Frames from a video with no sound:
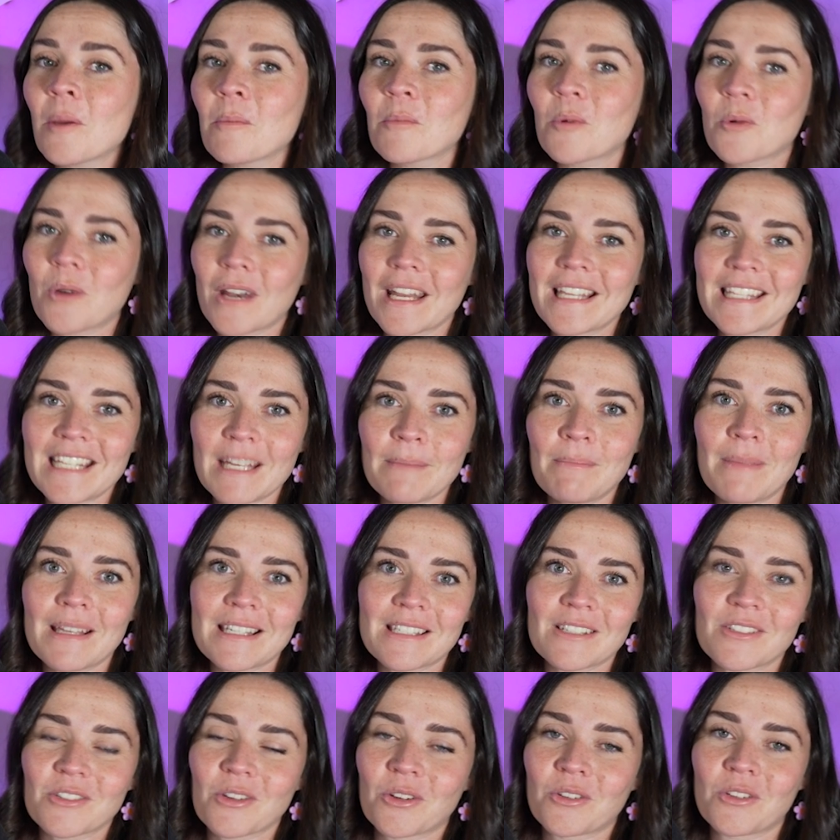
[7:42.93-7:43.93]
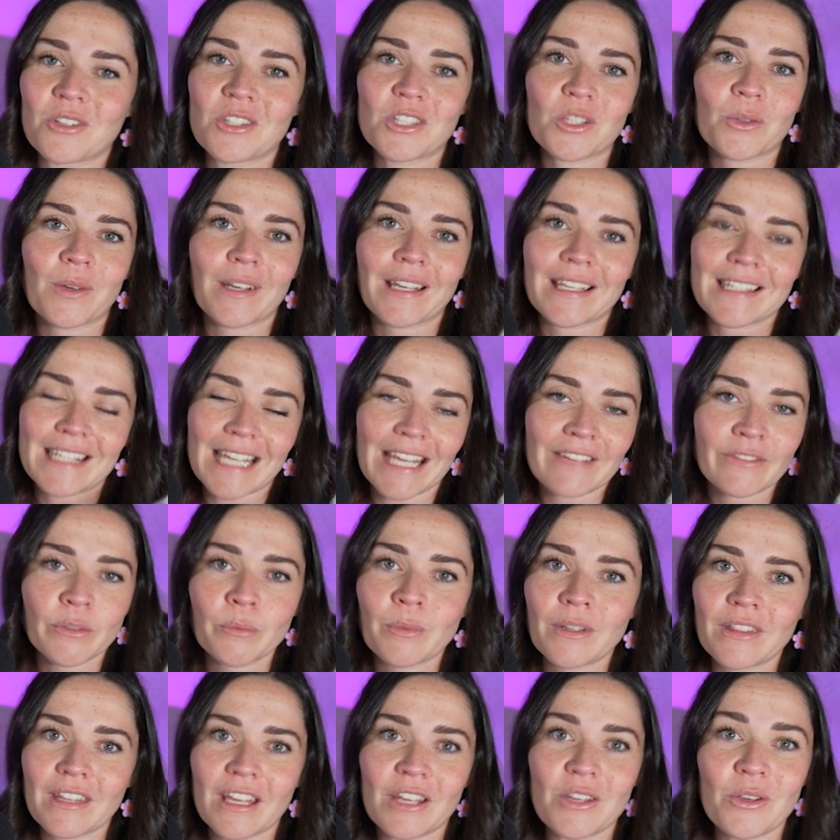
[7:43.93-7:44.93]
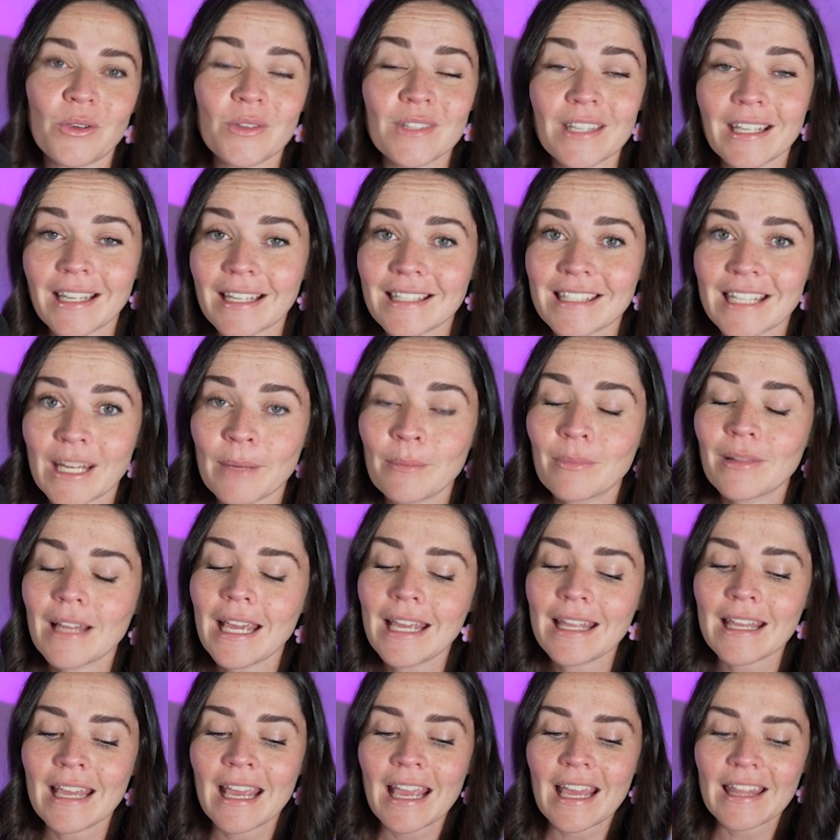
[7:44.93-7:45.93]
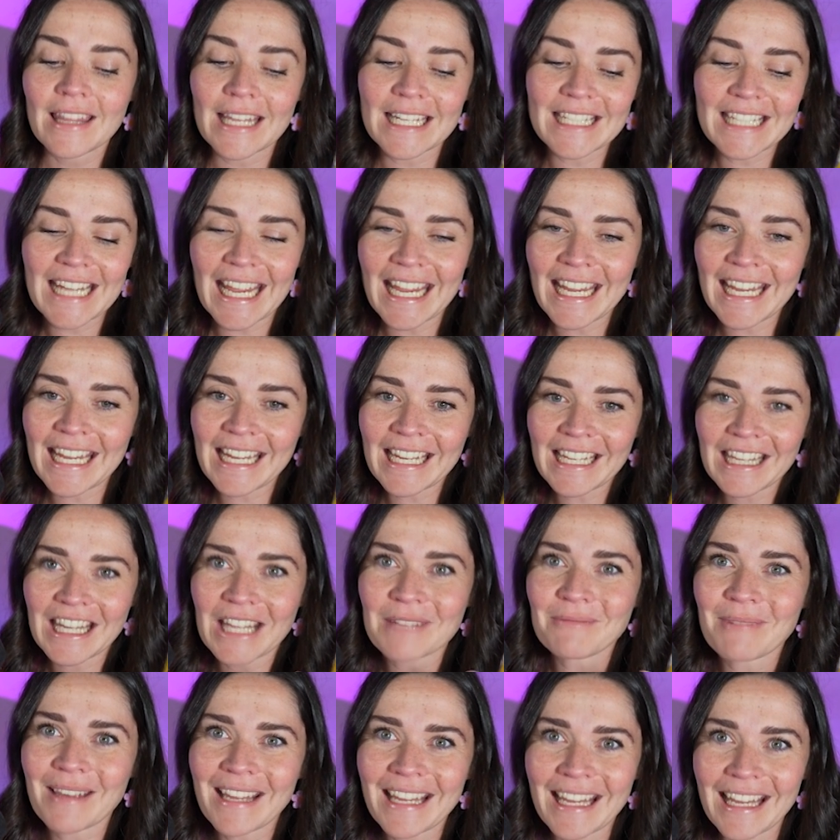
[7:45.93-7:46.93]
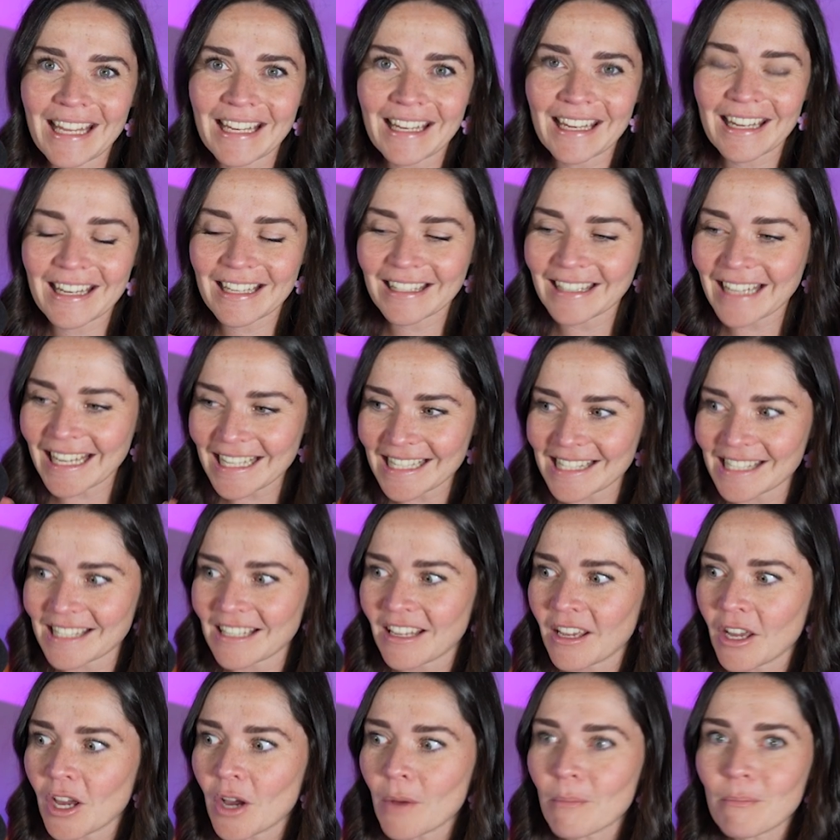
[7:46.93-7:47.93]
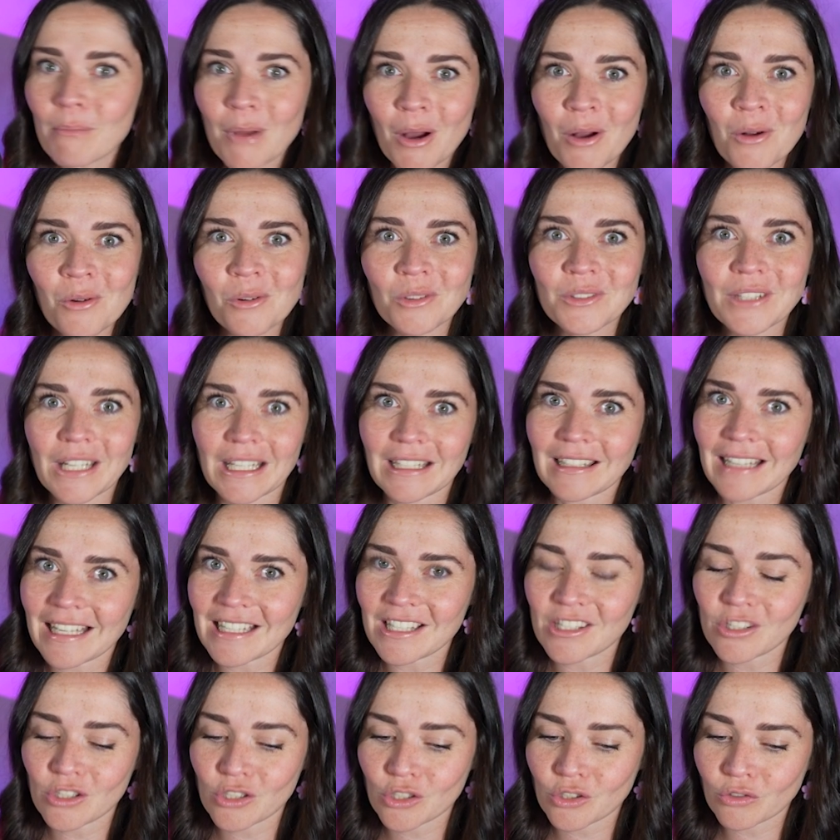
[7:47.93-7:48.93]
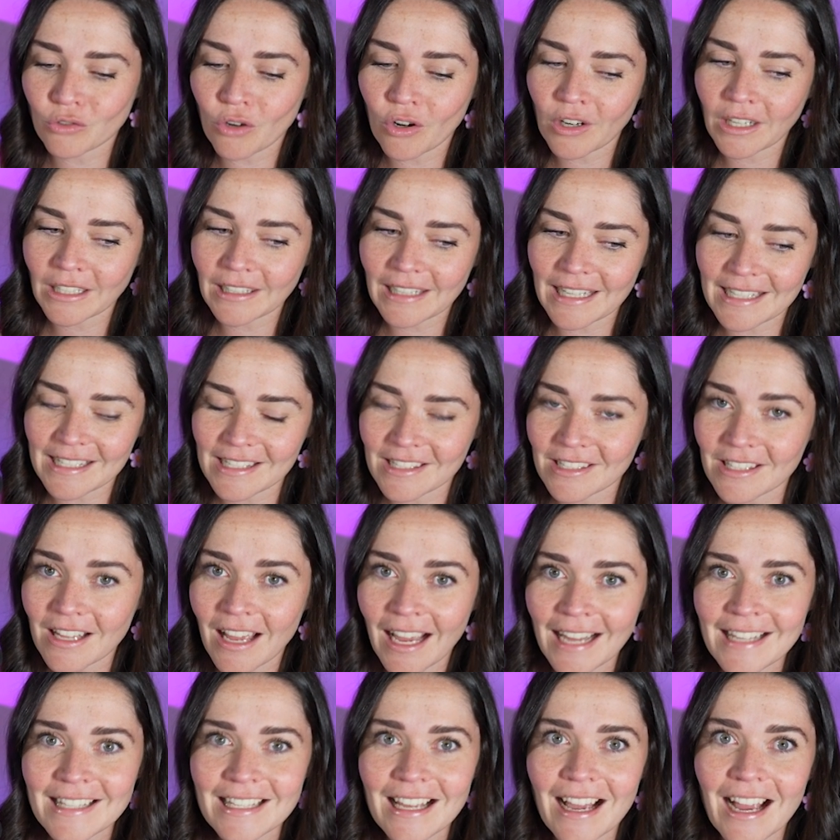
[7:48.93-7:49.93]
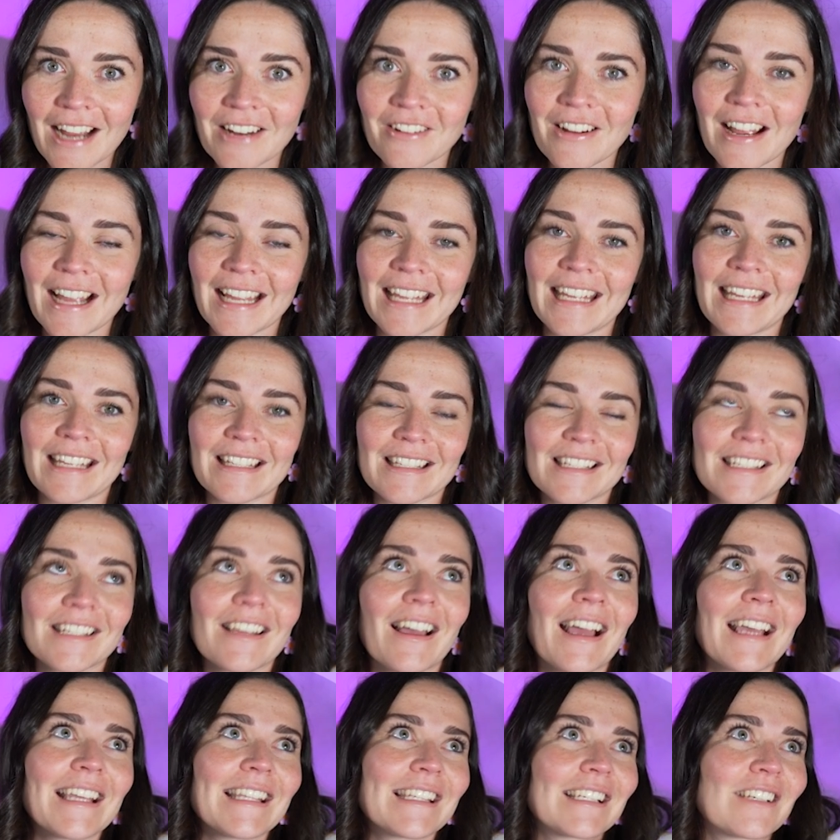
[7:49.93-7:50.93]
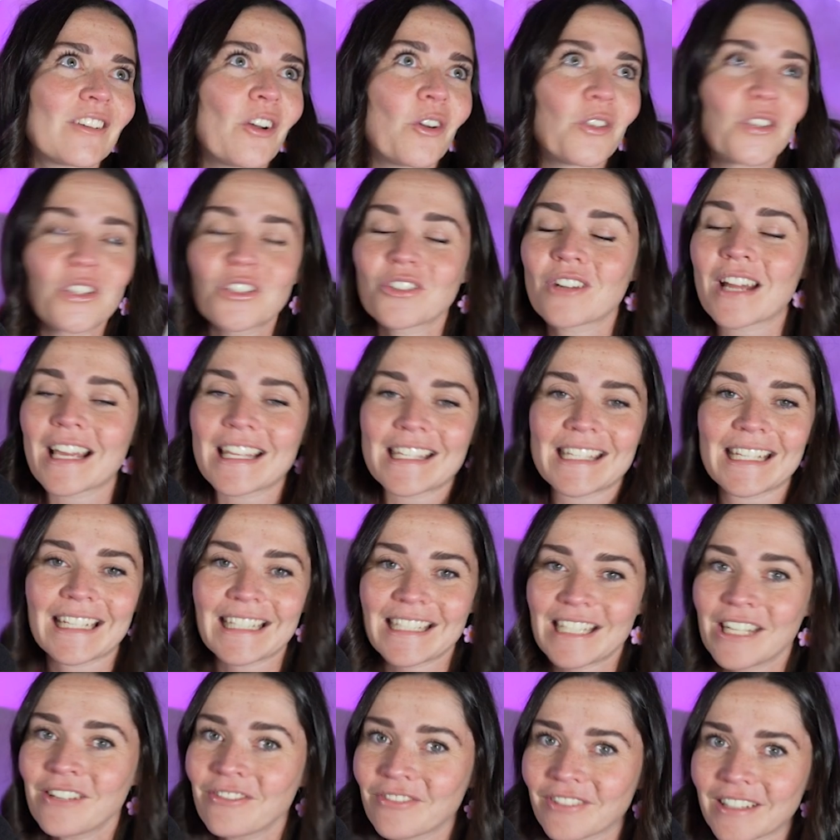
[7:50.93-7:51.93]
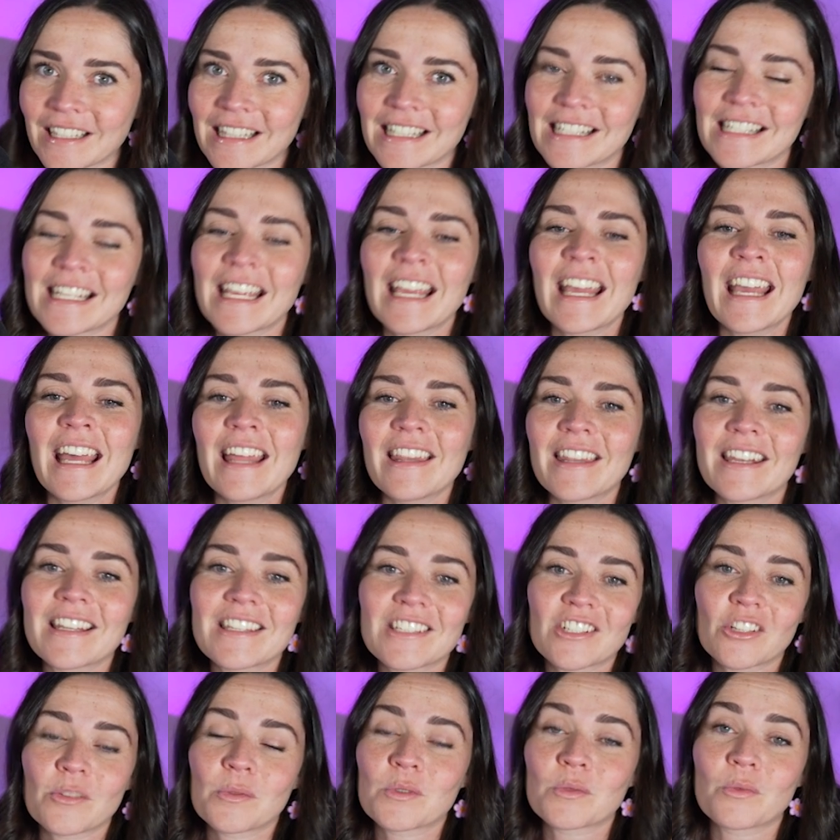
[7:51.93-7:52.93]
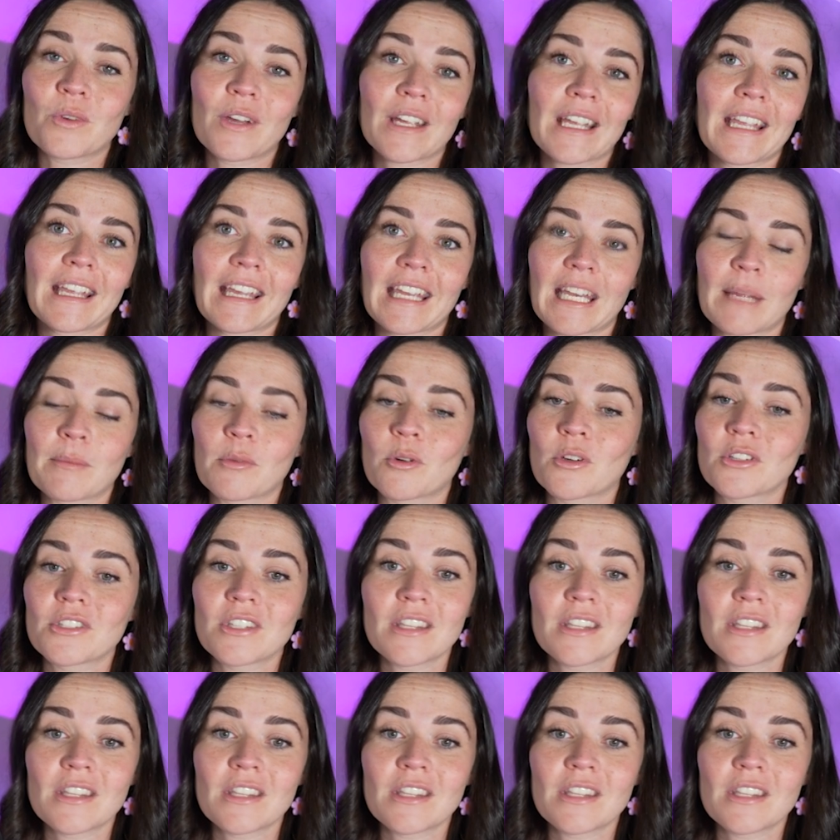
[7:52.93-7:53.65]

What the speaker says: But what I see business owners doing is even when they're using a template, they're taking it and they're making it less bold and less strong and less size hierarchy and size contrasting difference that it stops working anymore.